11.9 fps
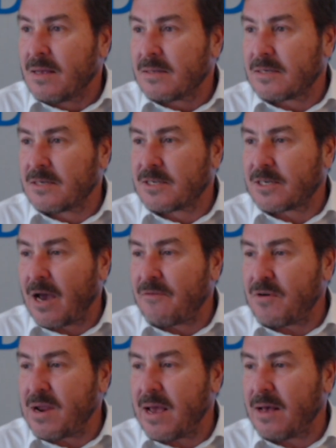
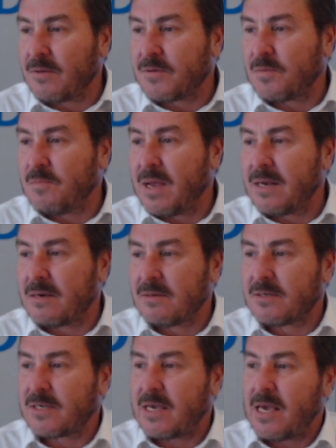Discovery Health Medical
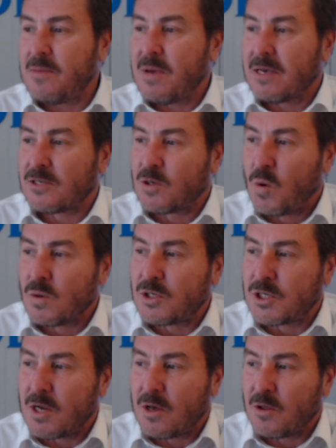Scheme has
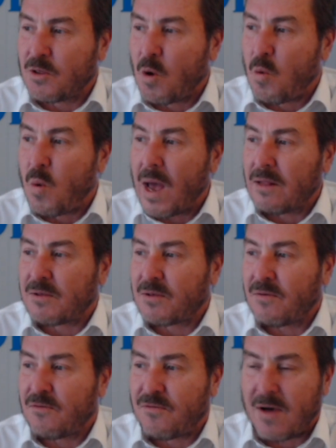launched the Wealth
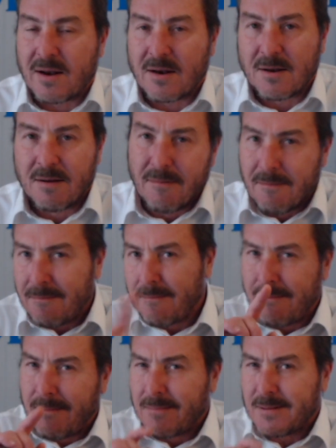Fund,
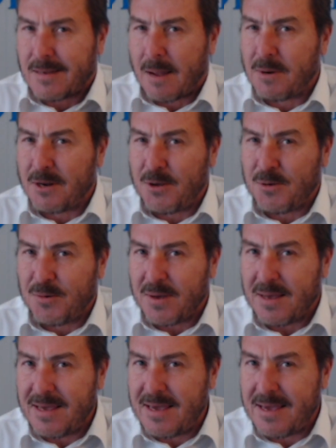
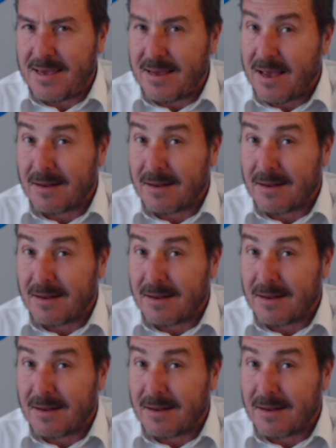W-E-L-L,